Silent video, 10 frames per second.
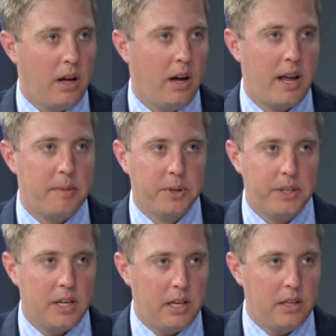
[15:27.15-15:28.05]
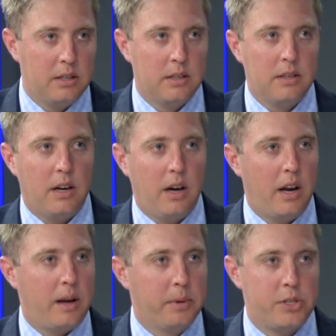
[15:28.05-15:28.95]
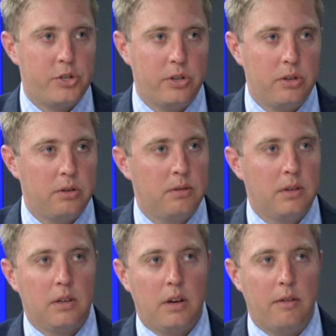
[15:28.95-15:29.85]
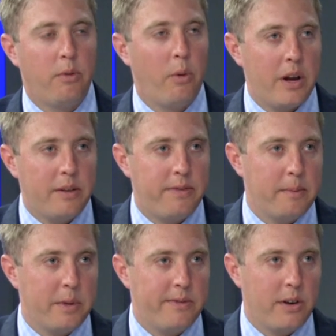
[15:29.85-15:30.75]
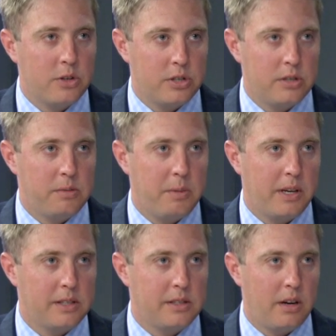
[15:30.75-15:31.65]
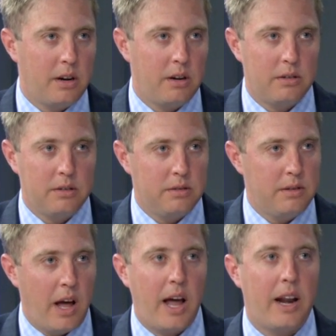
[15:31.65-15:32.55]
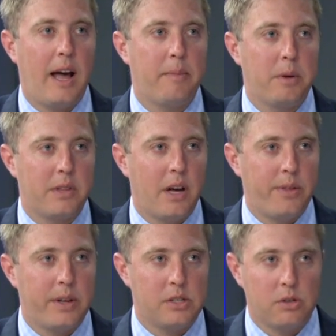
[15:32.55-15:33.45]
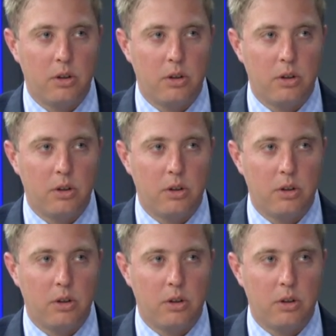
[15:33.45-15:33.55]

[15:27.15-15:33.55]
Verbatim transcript: unable to eat, unable to chew avoiding family functions because they're not happy with how things